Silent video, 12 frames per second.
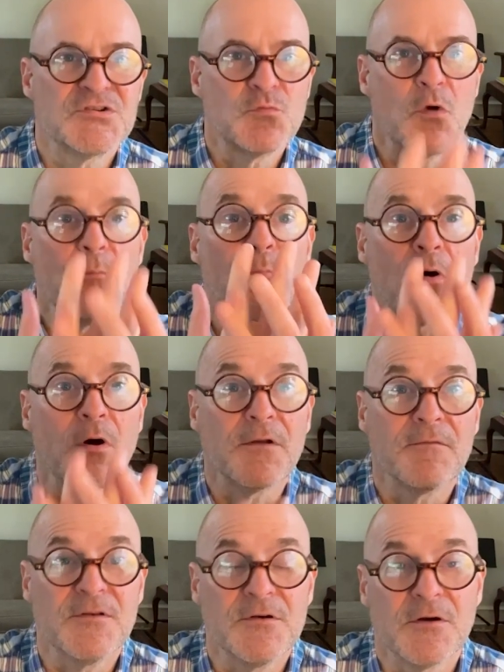is one part
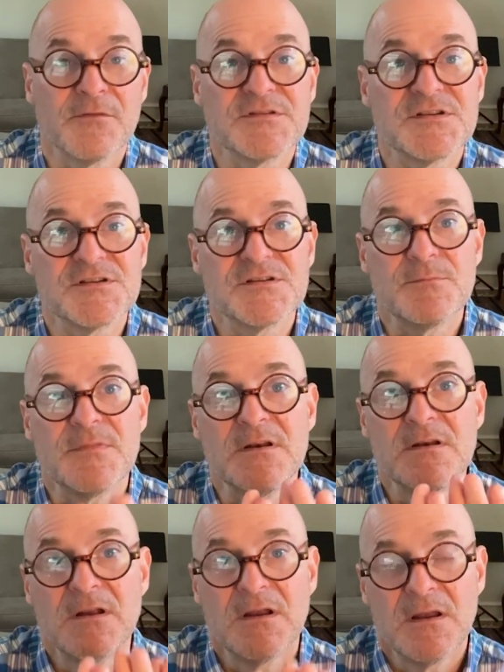of the nervous system that